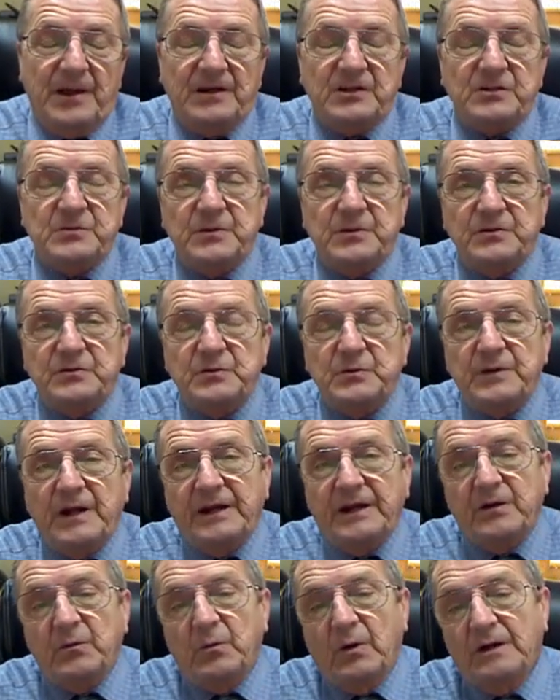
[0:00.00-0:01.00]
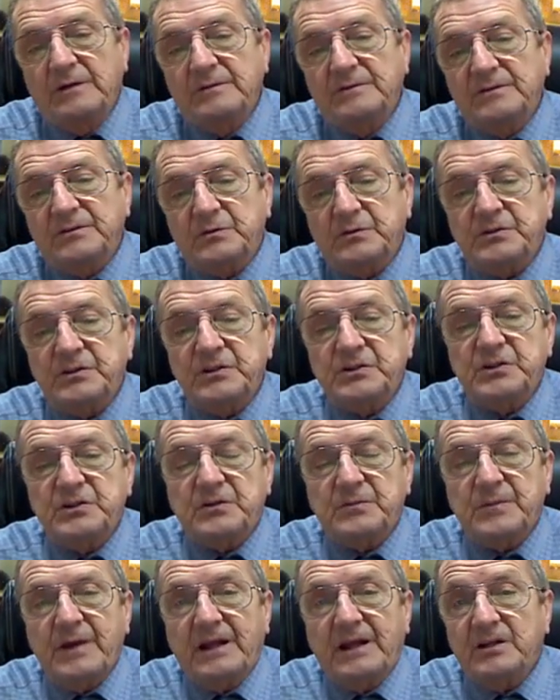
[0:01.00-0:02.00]
Management 291,
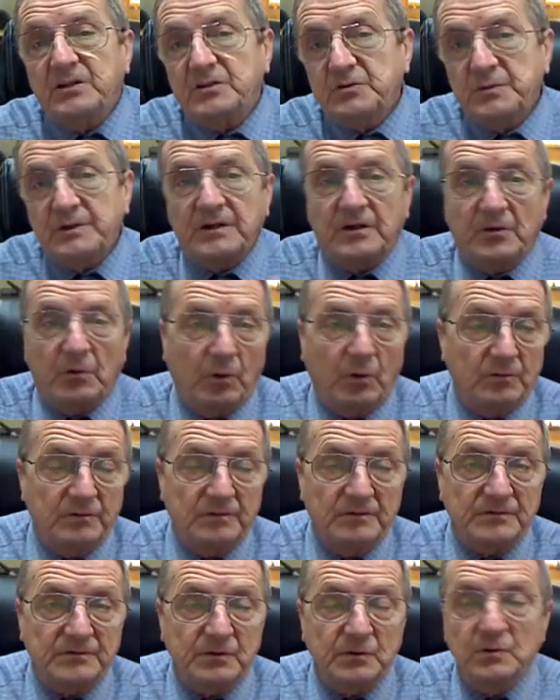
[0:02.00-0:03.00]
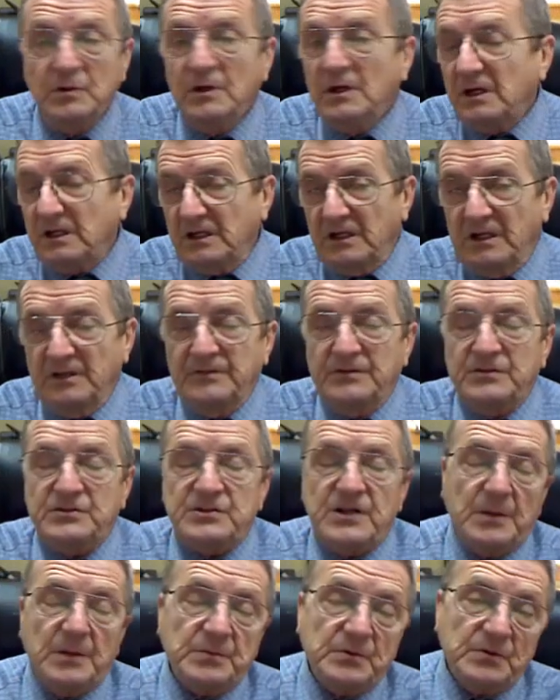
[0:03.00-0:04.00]
Strategic Management and Overview,
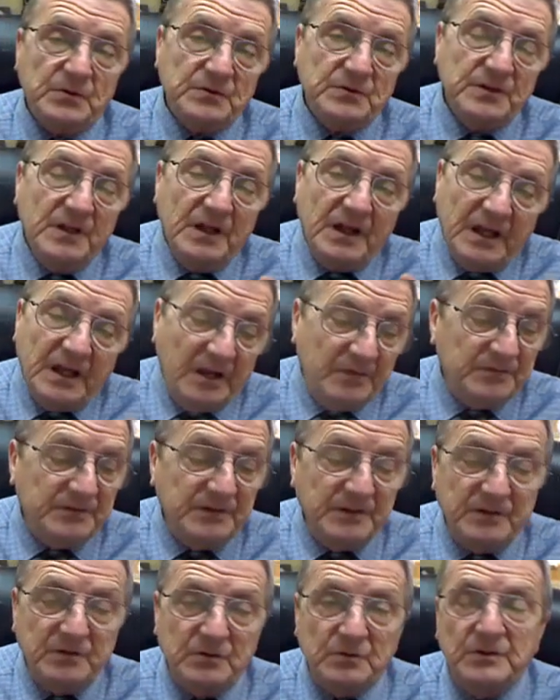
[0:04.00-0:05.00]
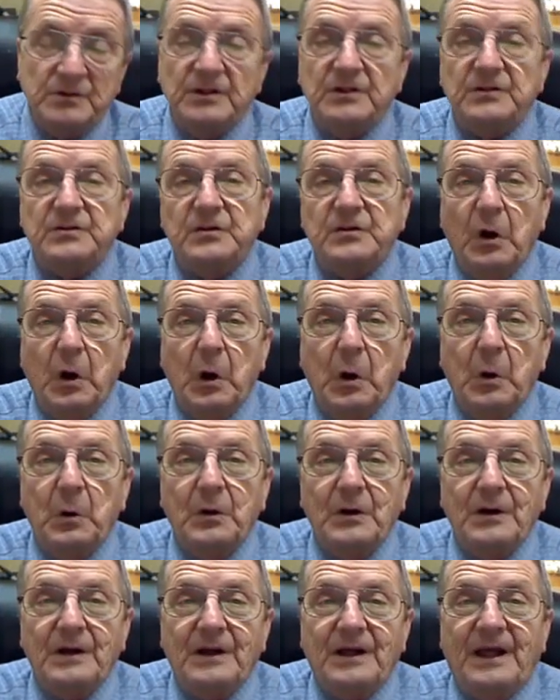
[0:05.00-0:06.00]
11 chapters, everything you need to
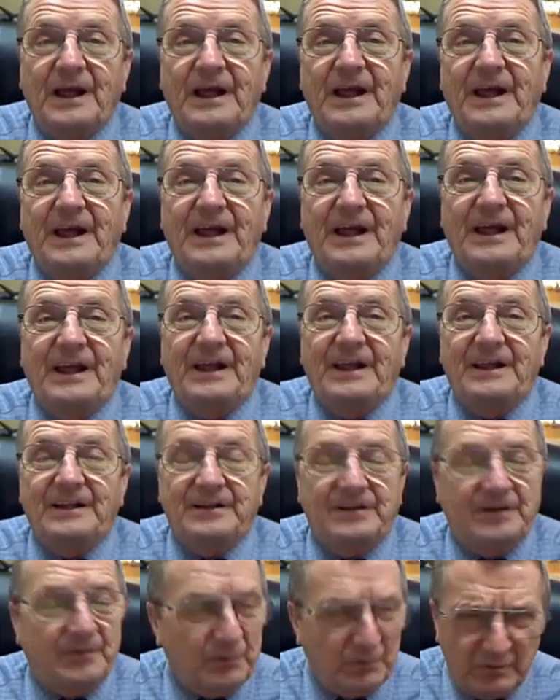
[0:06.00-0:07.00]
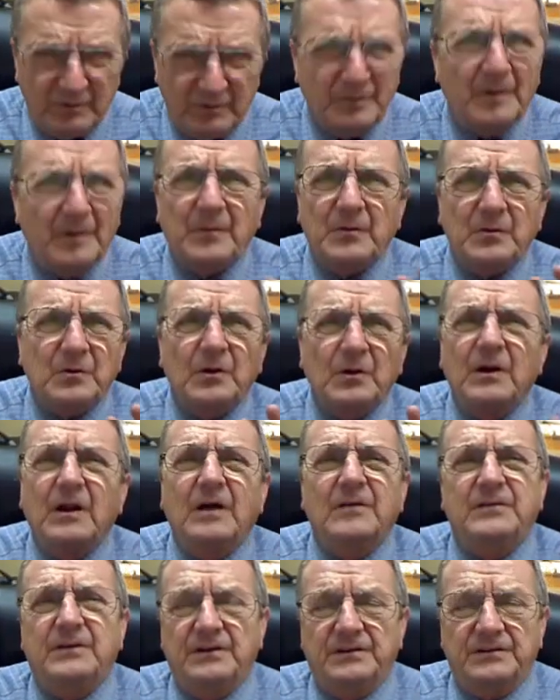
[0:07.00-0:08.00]
know. And remember, you'll
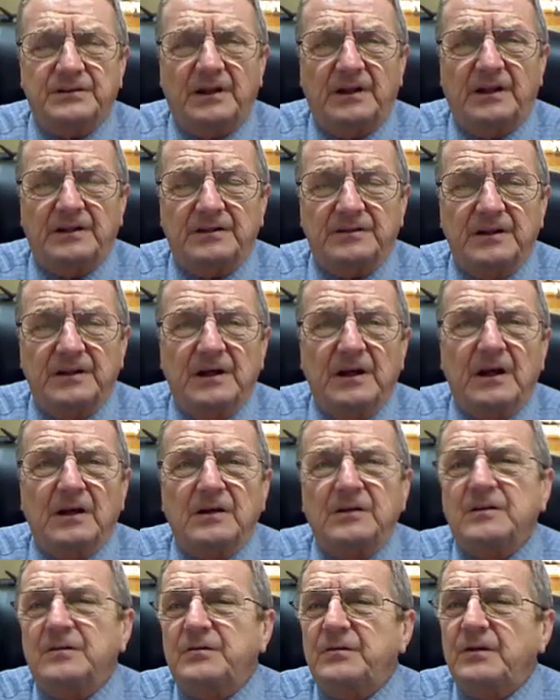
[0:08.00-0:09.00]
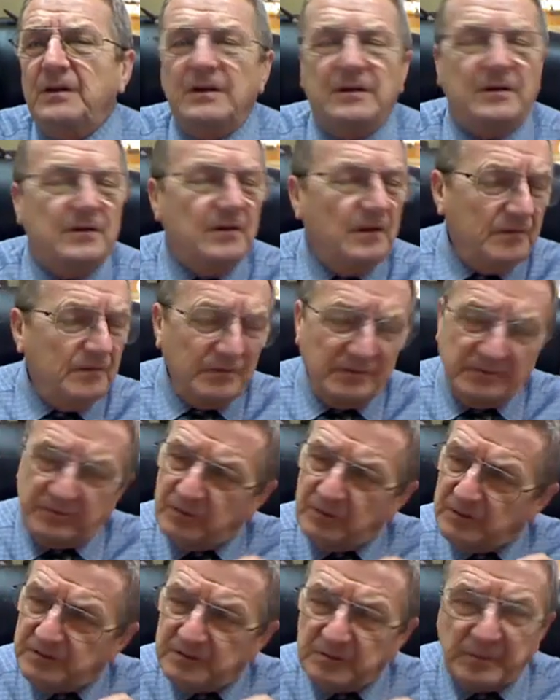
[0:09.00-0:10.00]
love this class because even
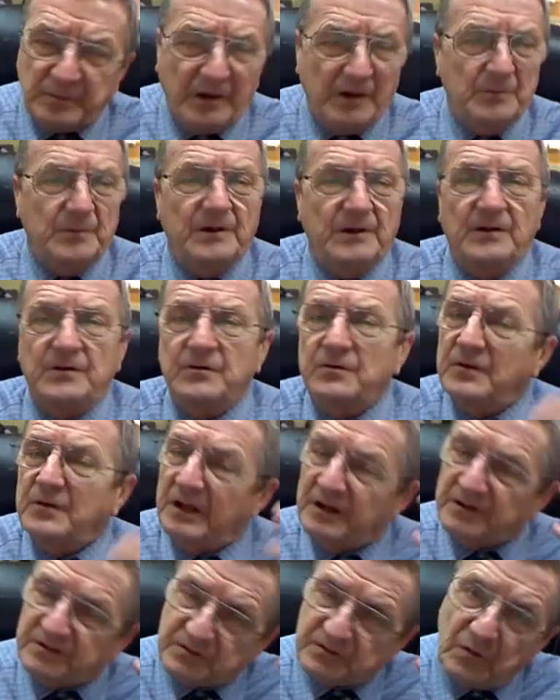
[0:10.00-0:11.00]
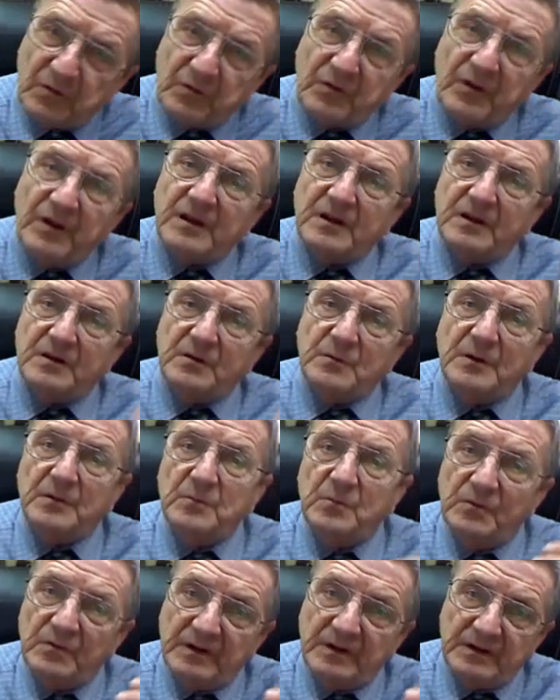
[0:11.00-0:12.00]
if you're a department head, you got to start thinking. You
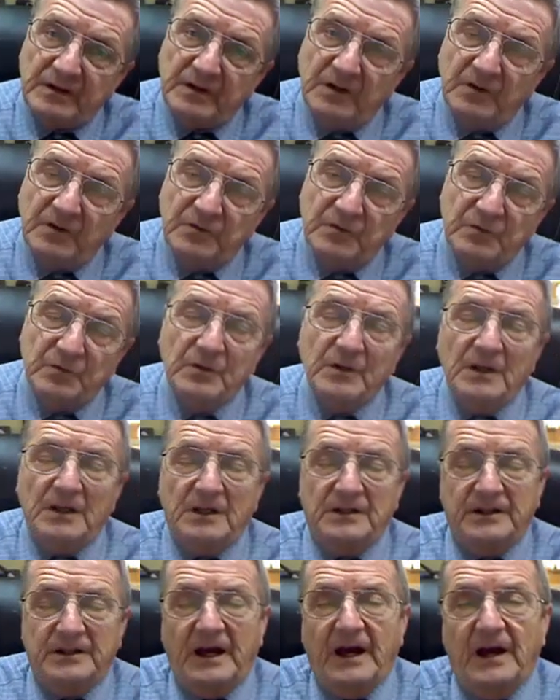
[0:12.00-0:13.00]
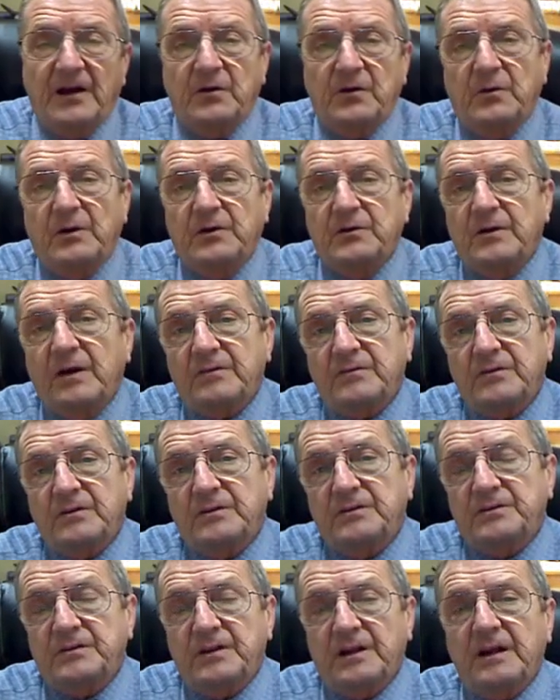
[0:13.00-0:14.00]
want to move on the higher end. You have
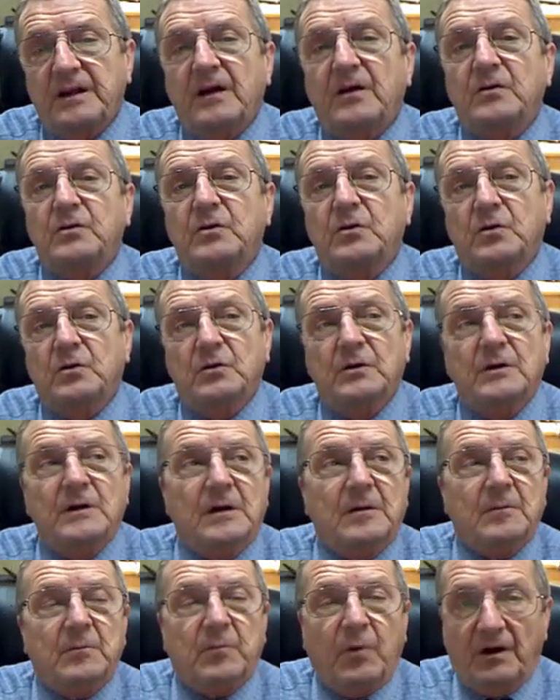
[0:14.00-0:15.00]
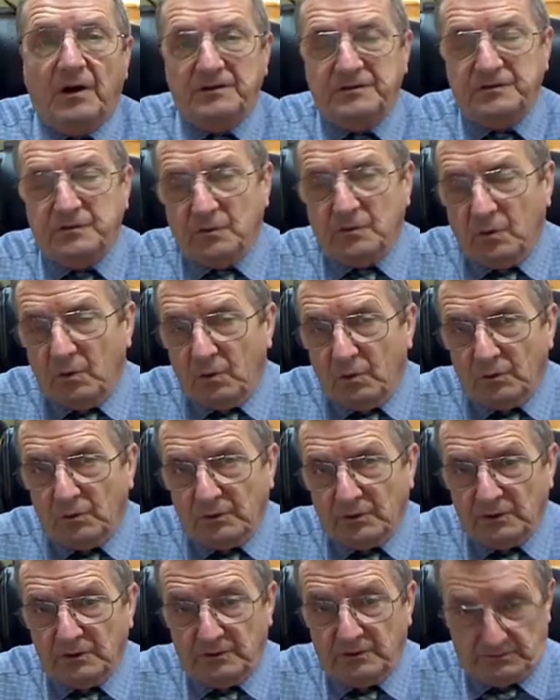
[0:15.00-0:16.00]
to understand how your boss, your
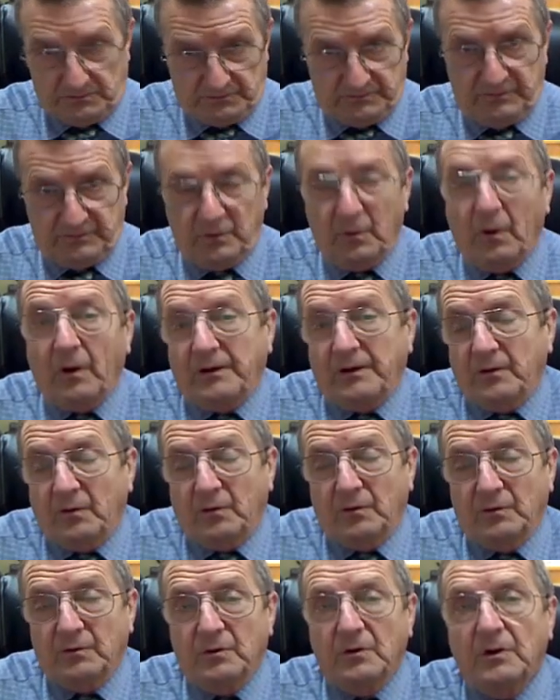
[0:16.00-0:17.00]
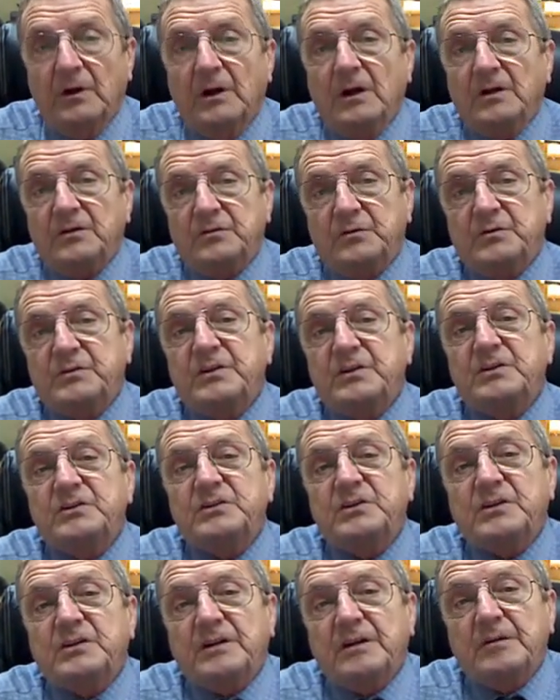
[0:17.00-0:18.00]
owner, if you are the owner,
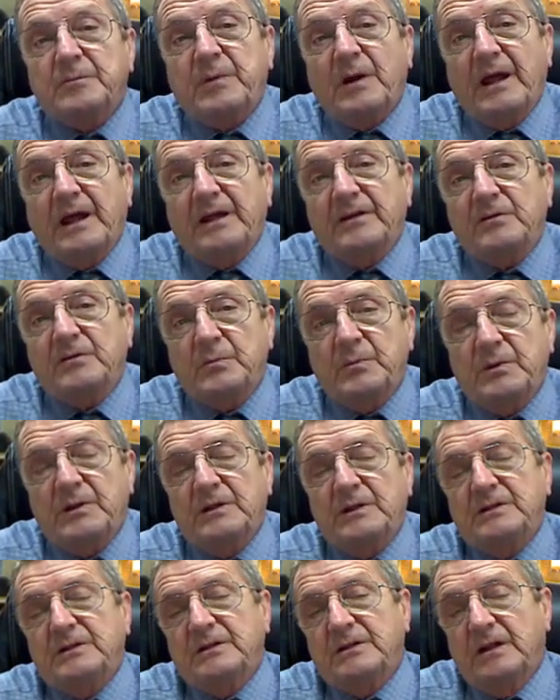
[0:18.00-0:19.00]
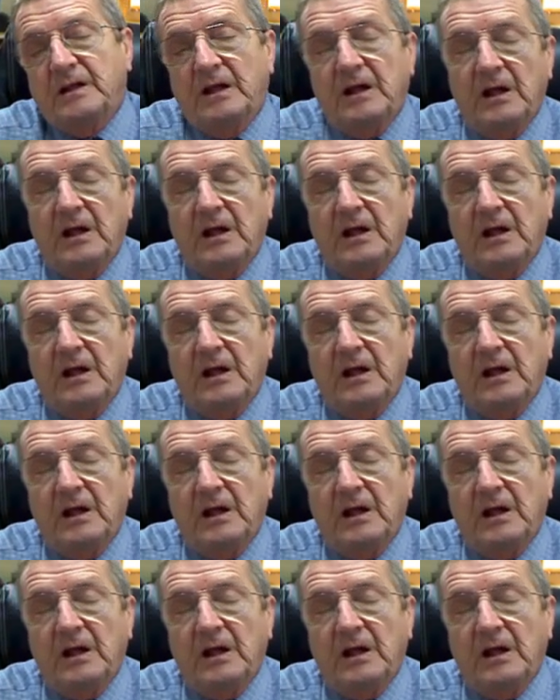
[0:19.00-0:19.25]
strategically plan to be in